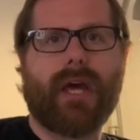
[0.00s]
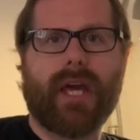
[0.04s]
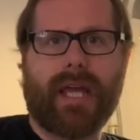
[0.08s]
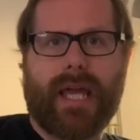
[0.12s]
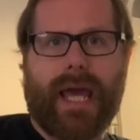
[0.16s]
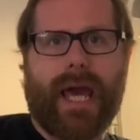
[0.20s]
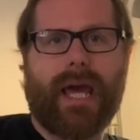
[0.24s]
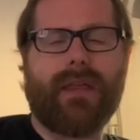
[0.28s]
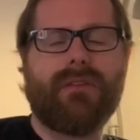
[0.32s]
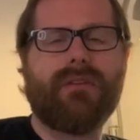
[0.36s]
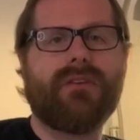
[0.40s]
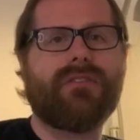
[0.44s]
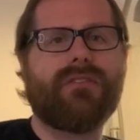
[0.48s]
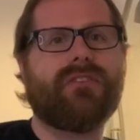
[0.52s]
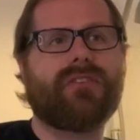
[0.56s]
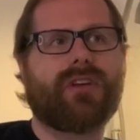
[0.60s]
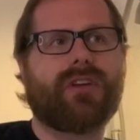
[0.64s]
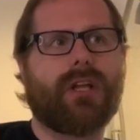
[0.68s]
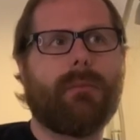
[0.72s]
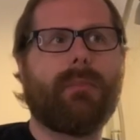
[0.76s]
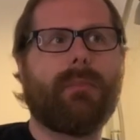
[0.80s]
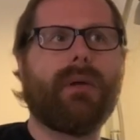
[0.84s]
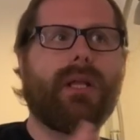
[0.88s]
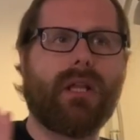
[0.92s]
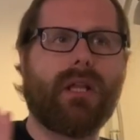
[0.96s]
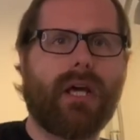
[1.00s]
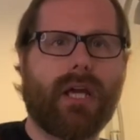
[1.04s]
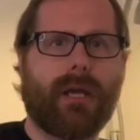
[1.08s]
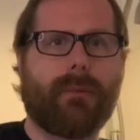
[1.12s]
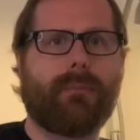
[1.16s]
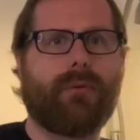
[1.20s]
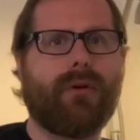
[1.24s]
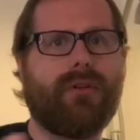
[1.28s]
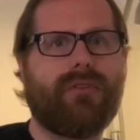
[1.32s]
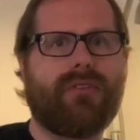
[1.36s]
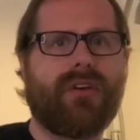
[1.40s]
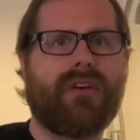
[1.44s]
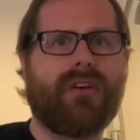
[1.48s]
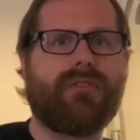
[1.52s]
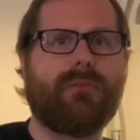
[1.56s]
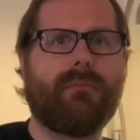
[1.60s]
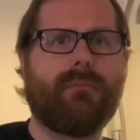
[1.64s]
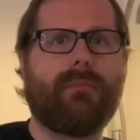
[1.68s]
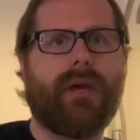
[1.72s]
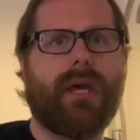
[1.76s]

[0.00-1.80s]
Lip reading: Again, this is going to be like Princess and